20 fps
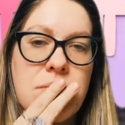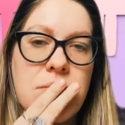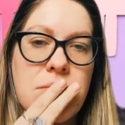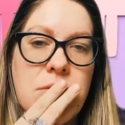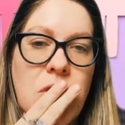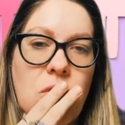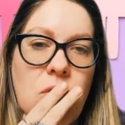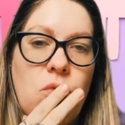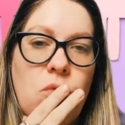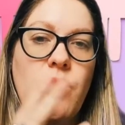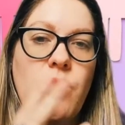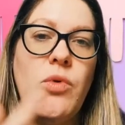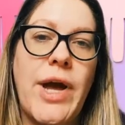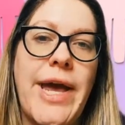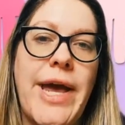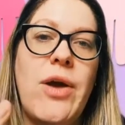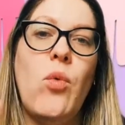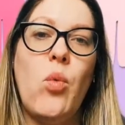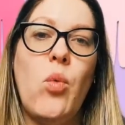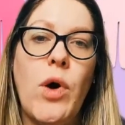Right.
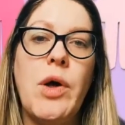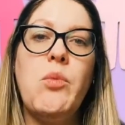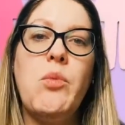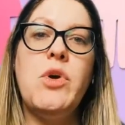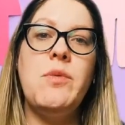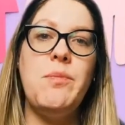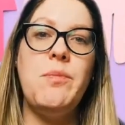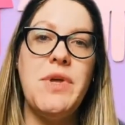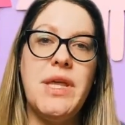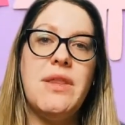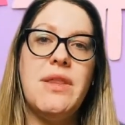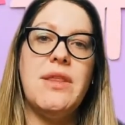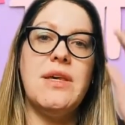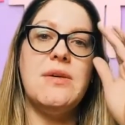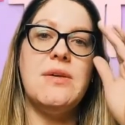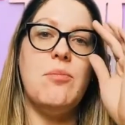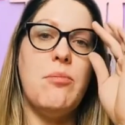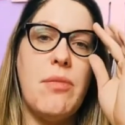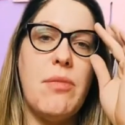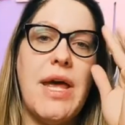What would be the
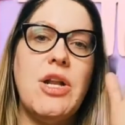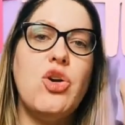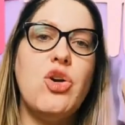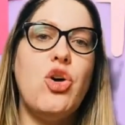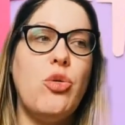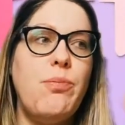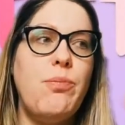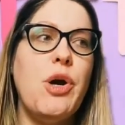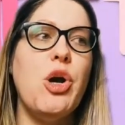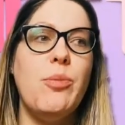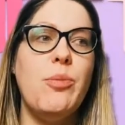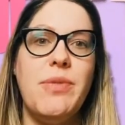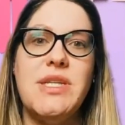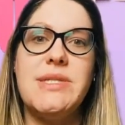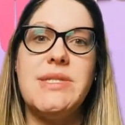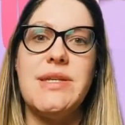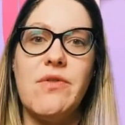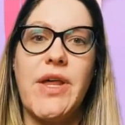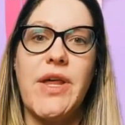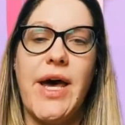medical purpose of
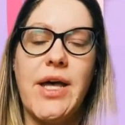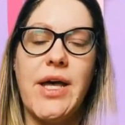that?